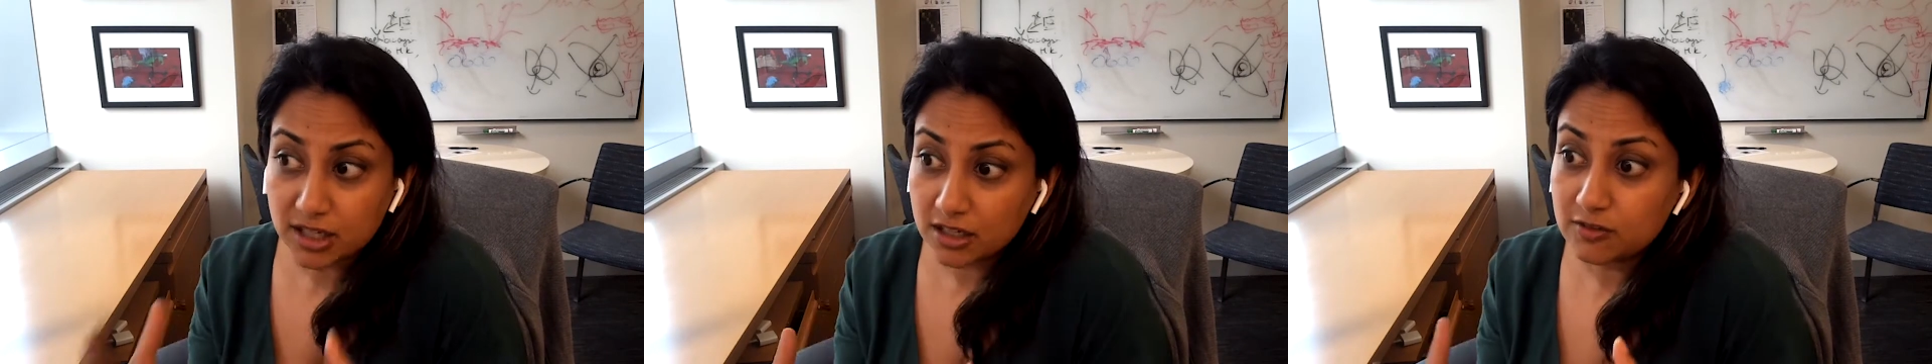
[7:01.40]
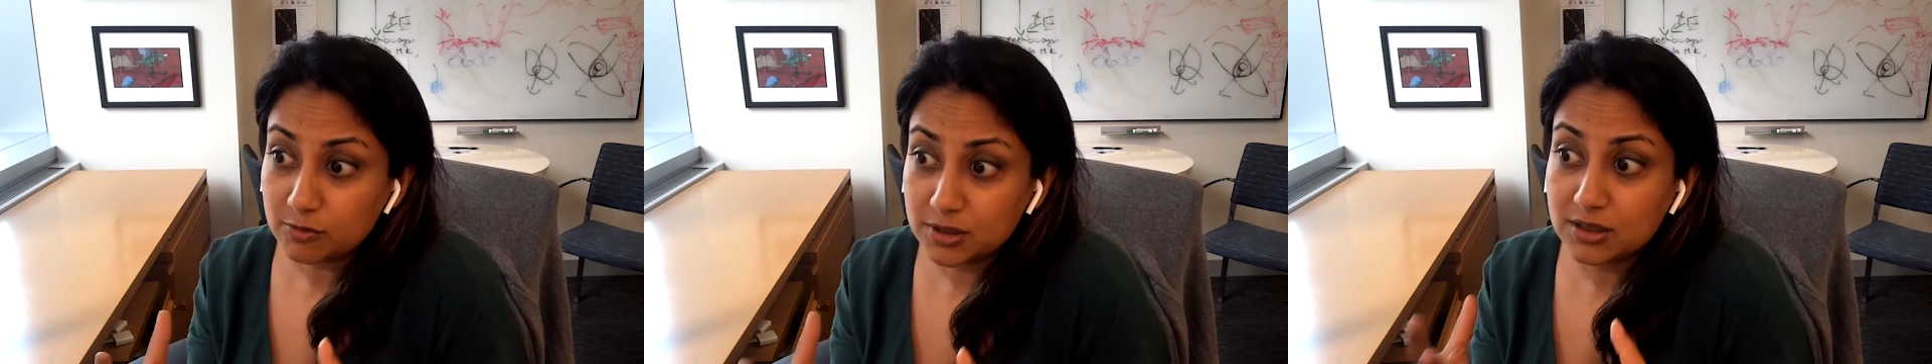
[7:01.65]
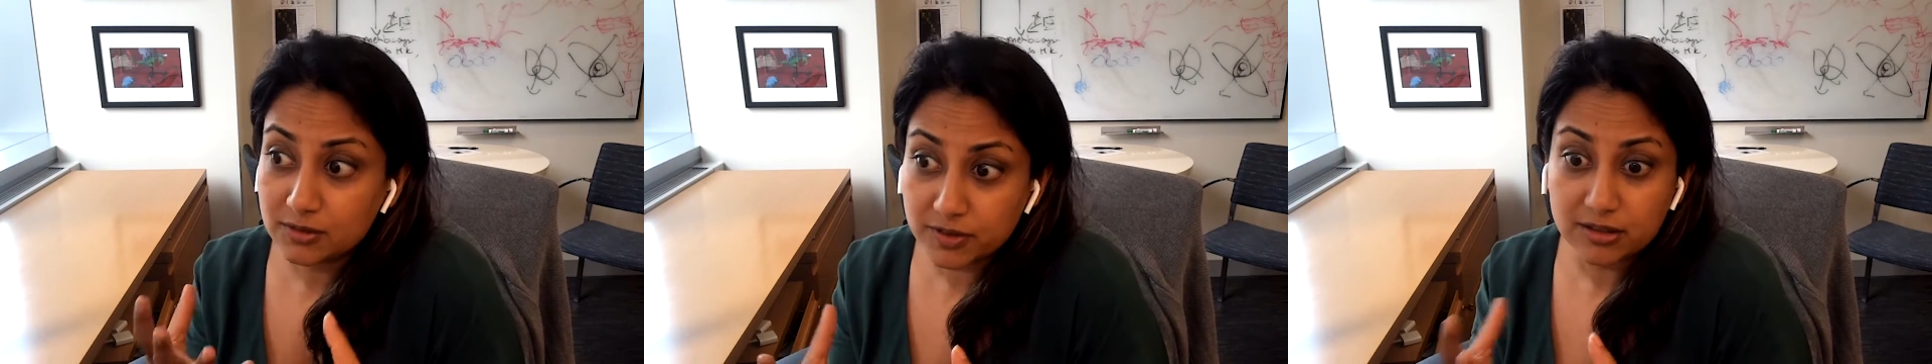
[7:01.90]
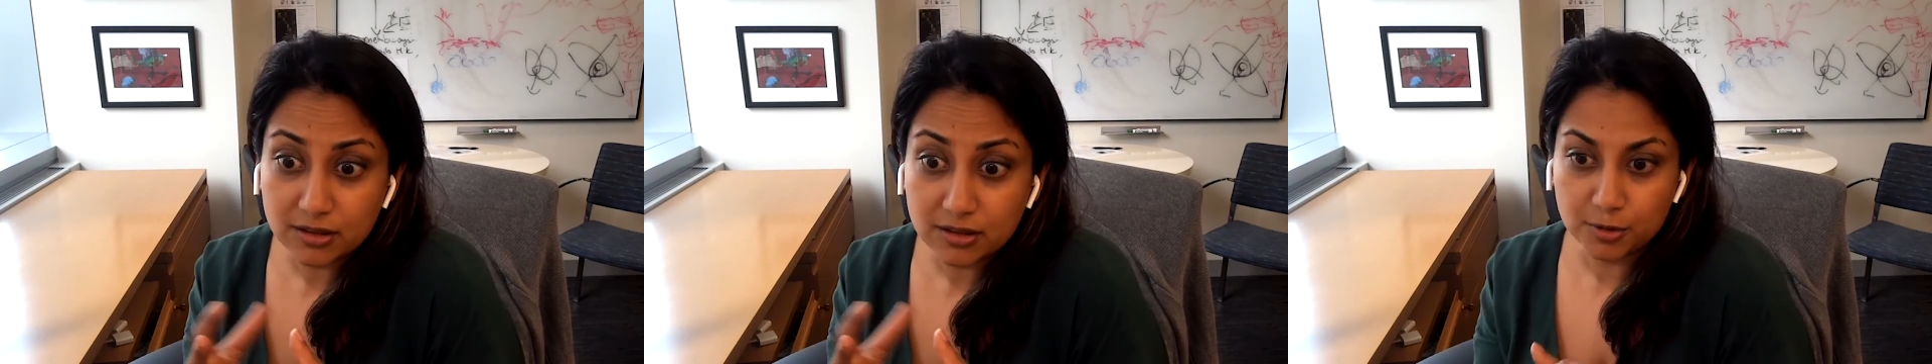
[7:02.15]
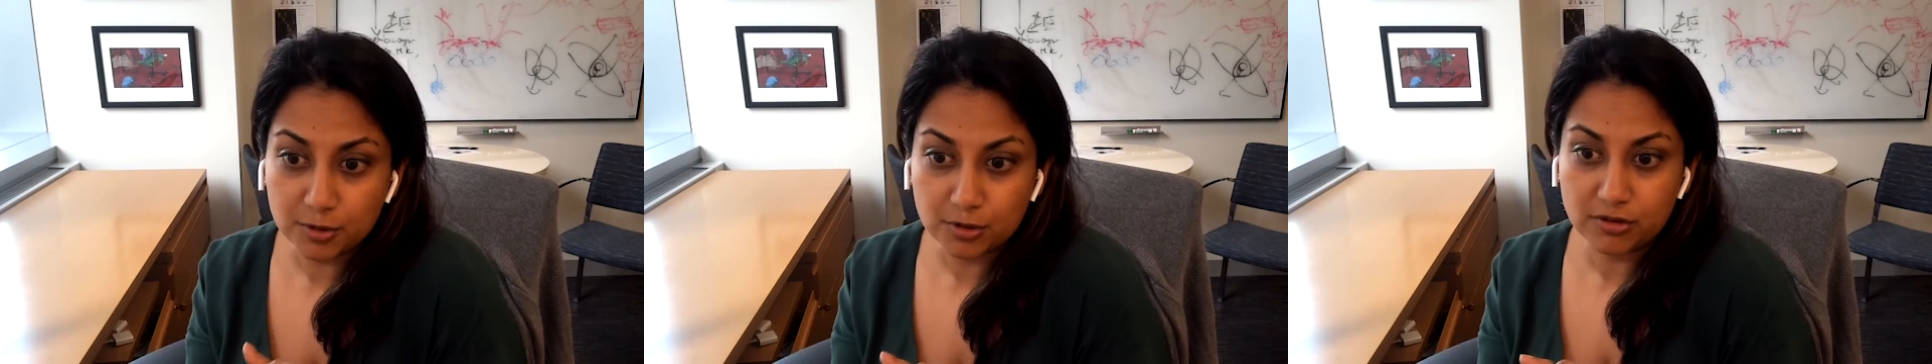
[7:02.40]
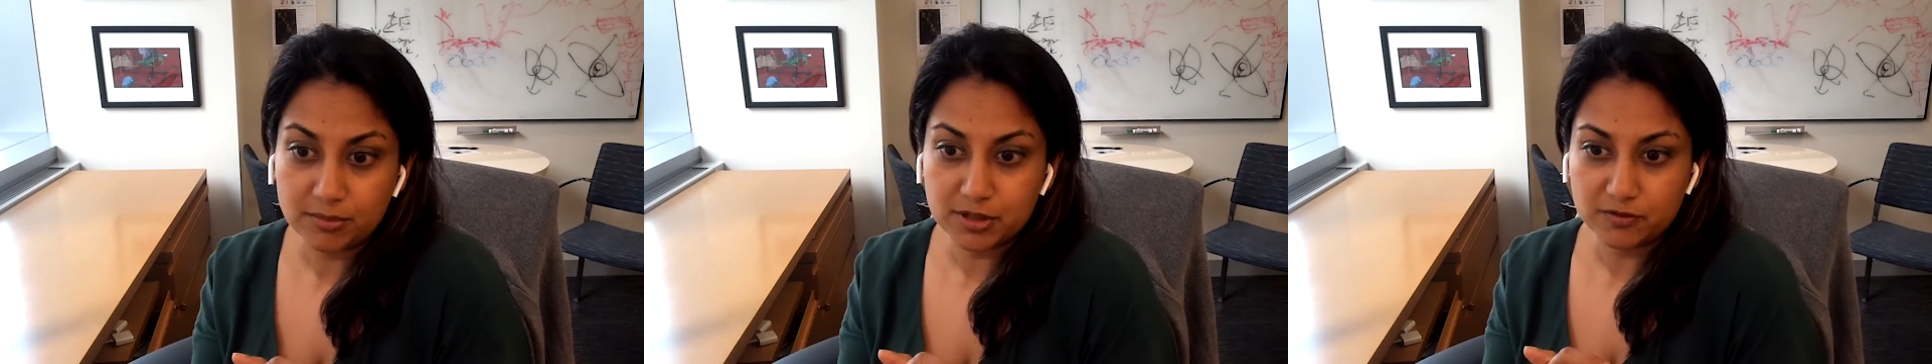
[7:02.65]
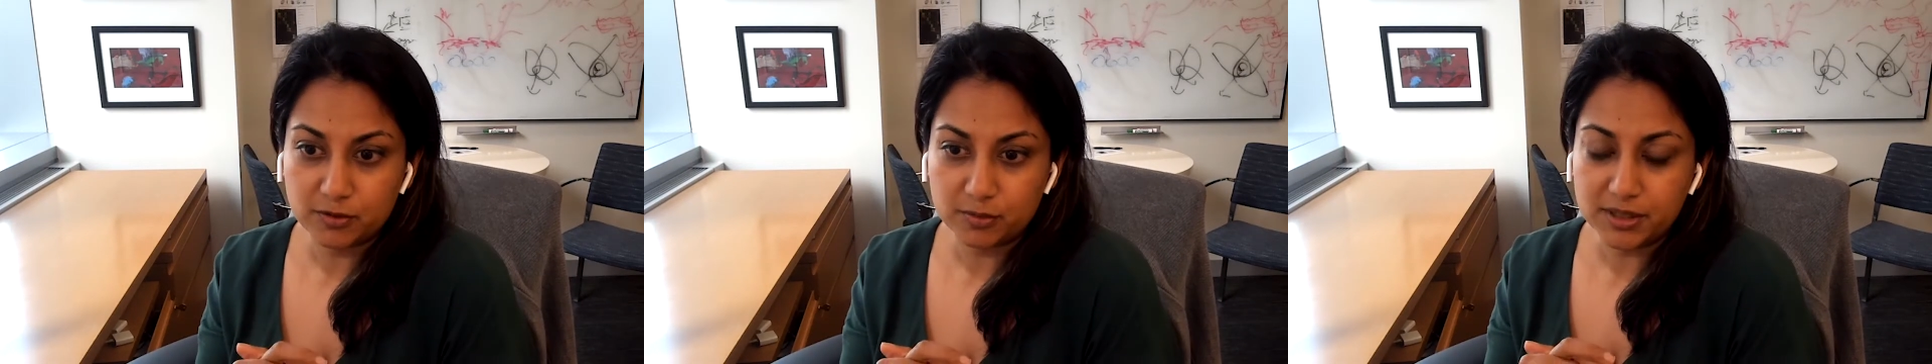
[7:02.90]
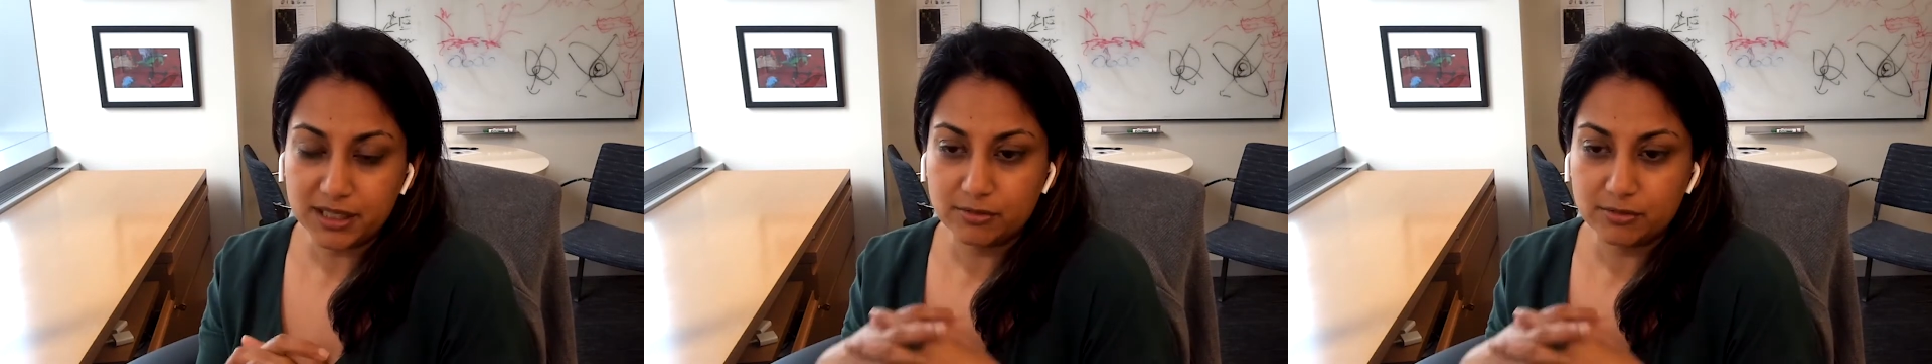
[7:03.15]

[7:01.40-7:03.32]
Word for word: kind of what the V Scholar program did for me.